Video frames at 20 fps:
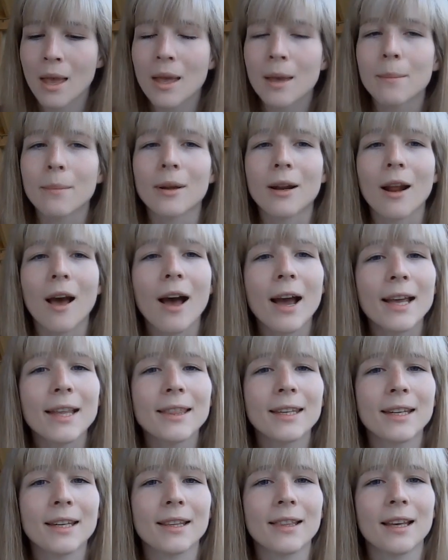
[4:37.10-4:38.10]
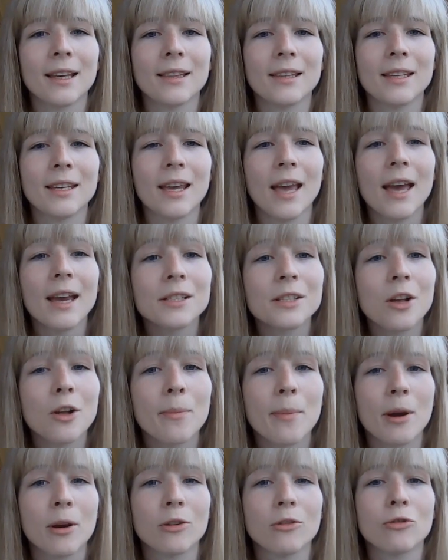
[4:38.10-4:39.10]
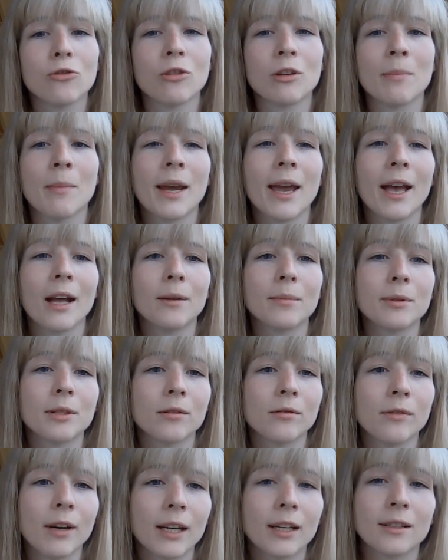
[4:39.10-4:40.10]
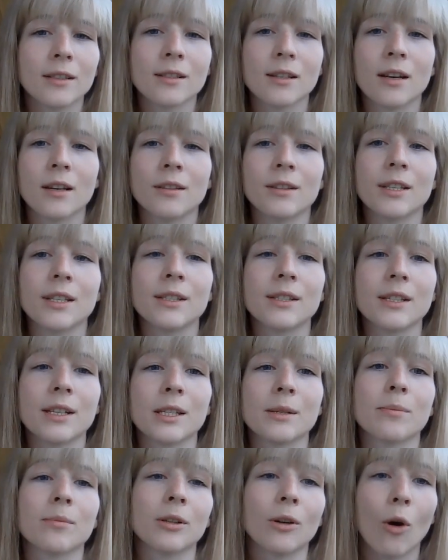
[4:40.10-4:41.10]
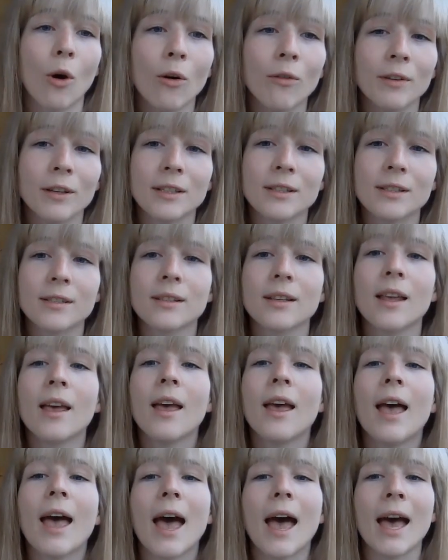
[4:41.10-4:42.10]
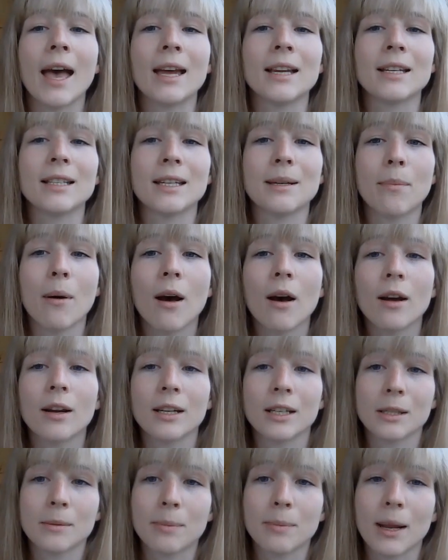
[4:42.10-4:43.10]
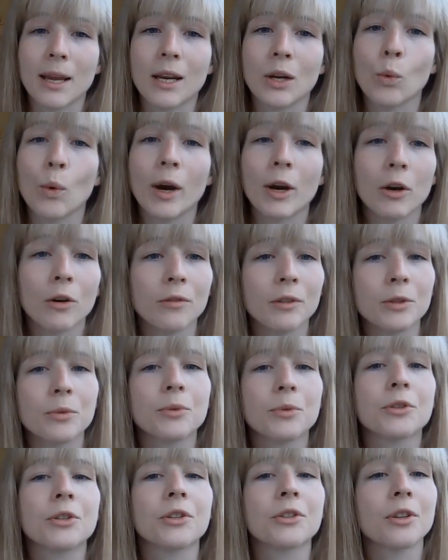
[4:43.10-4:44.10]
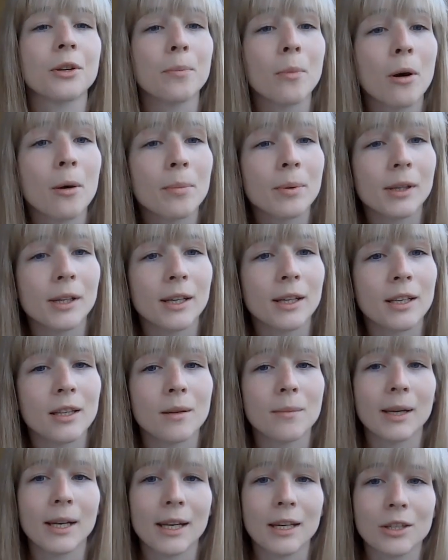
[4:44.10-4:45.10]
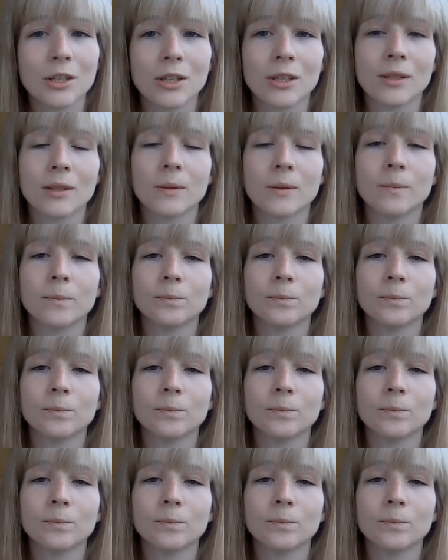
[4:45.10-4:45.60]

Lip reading: But I think that the exile poetry might help to reconcile these disparate Ovids, and in part explain why Ovid was just so popular in the Middle Ages.